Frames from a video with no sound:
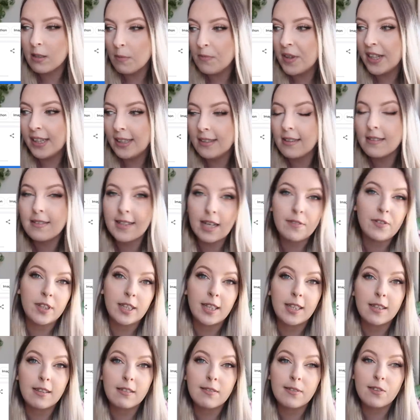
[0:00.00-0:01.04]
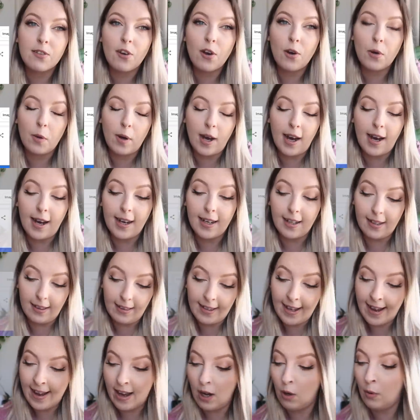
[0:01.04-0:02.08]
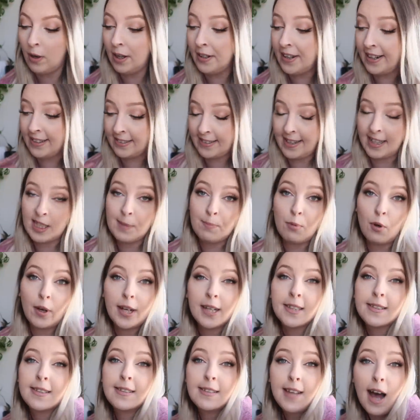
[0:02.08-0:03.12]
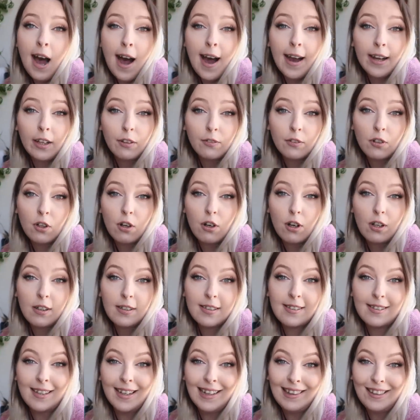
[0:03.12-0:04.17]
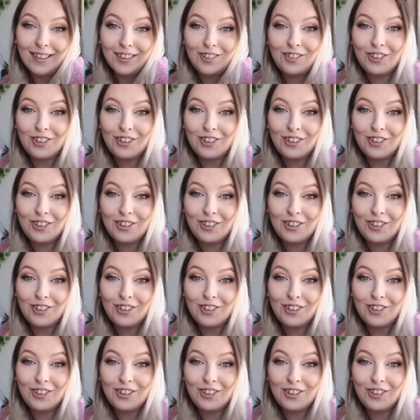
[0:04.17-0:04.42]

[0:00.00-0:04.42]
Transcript: Something in the 70s. So I let out an exasperated sigh, of course, in the